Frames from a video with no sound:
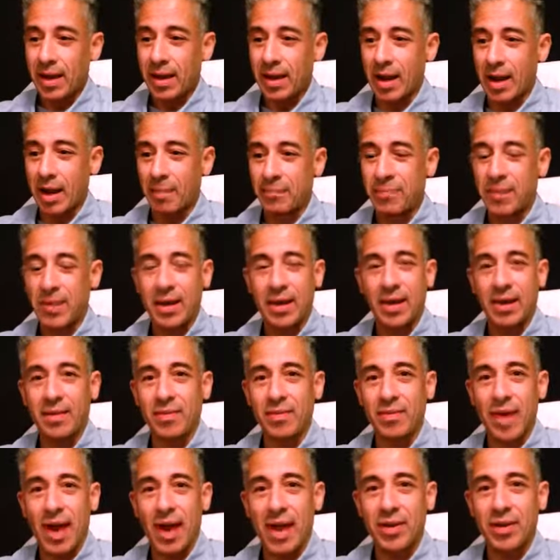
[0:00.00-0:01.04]
and I'm
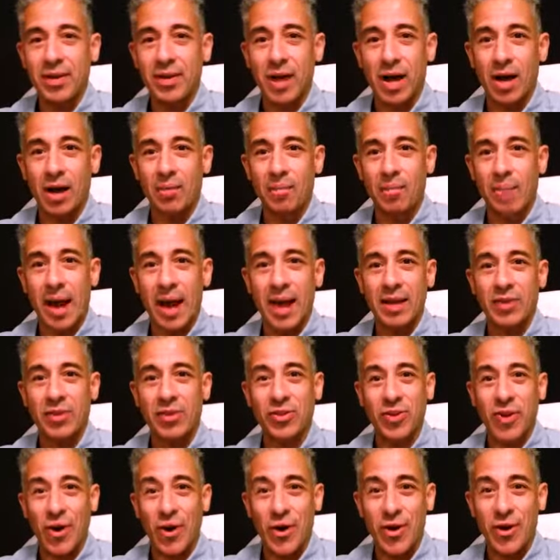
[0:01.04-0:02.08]
thinking that, you know, by
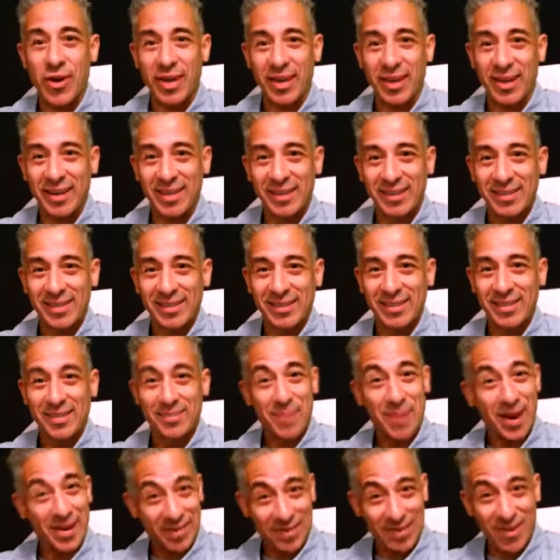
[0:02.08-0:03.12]
30,
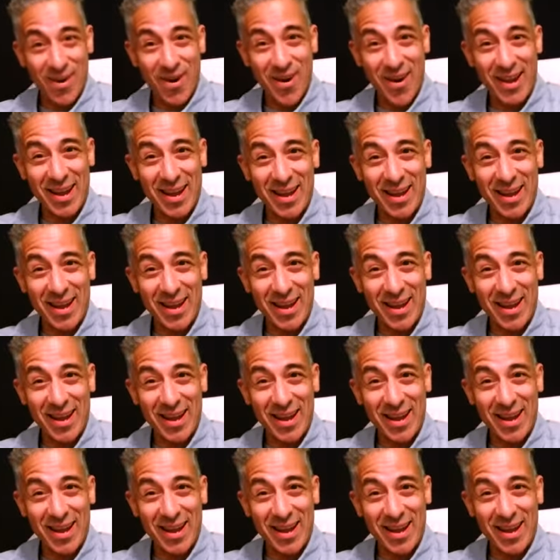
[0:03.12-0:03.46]
by 30,